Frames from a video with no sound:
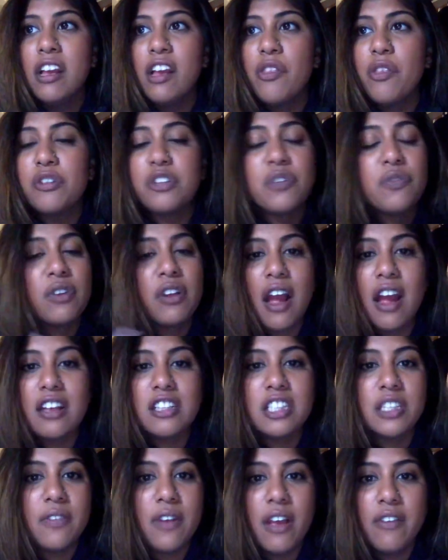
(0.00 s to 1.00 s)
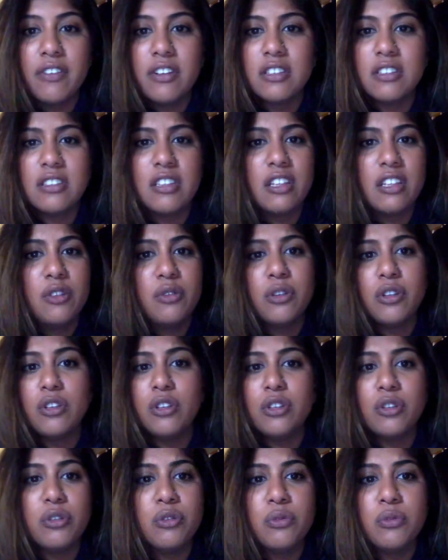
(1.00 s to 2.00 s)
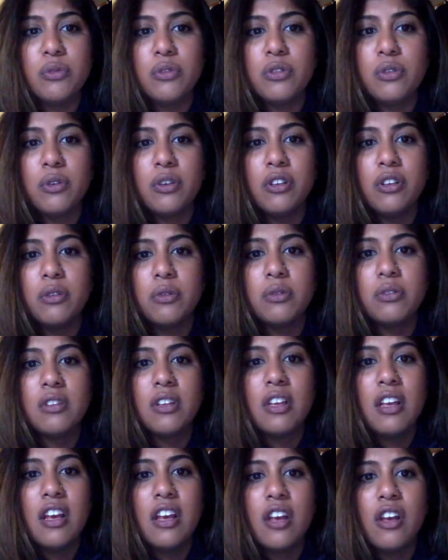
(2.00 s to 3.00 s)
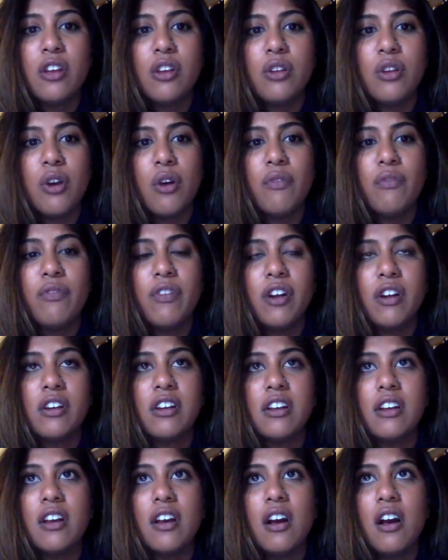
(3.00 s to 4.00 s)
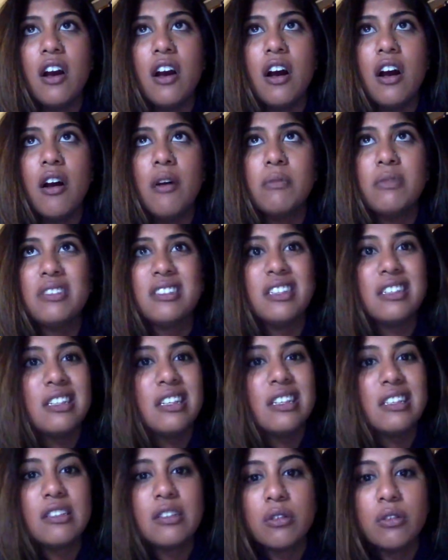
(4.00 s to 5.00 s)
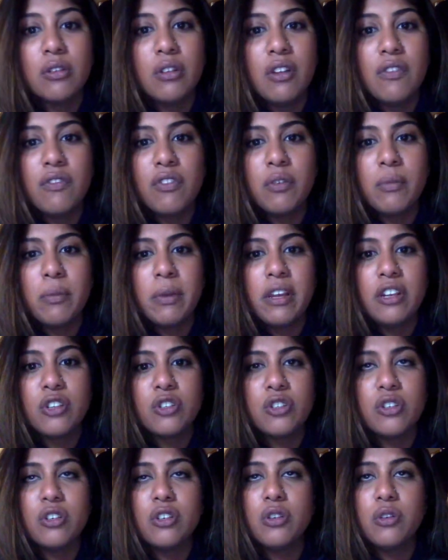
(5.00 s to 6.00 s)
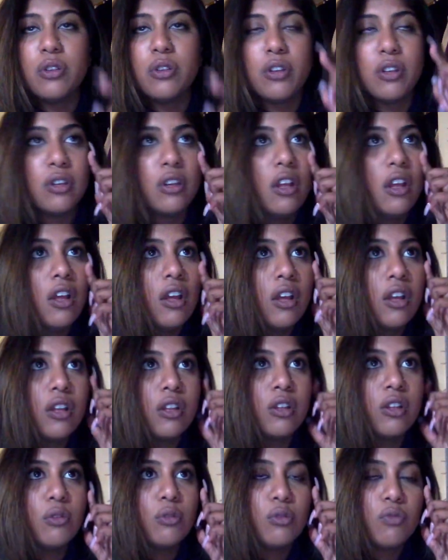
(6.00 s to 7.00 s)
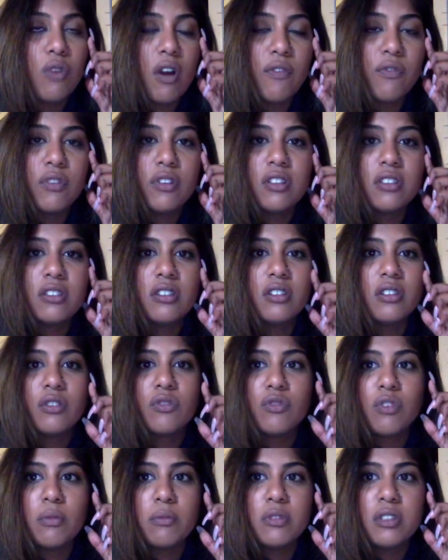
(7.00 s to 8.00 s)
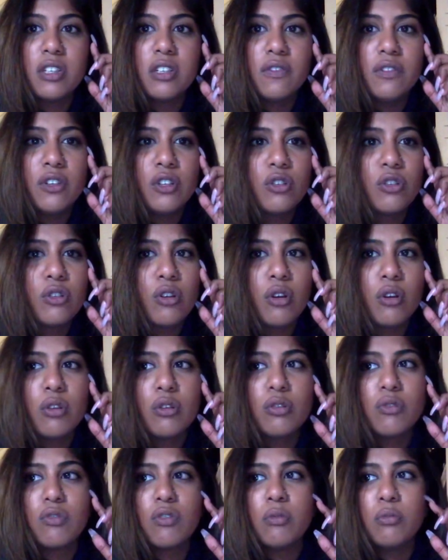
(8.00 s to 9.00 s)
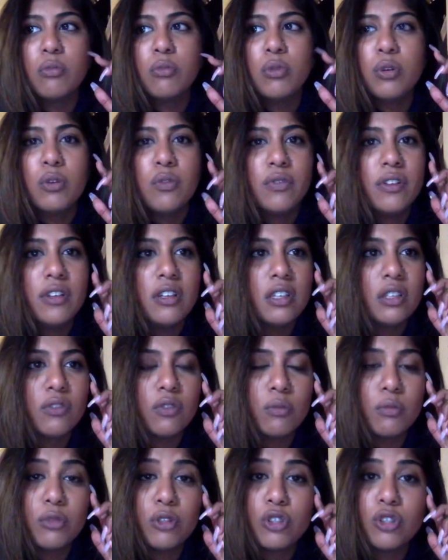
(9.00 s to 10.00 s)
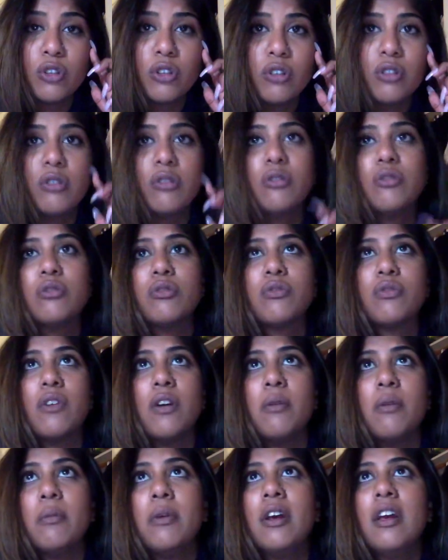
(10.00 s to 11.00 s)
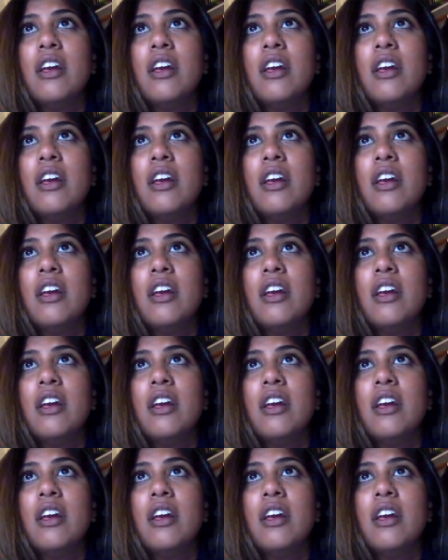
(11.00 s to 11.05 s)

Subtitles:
There's different kinds of evidence that you can use. You can use, you know, very statistical information. You can use references from TV shows, from movies, from journals, from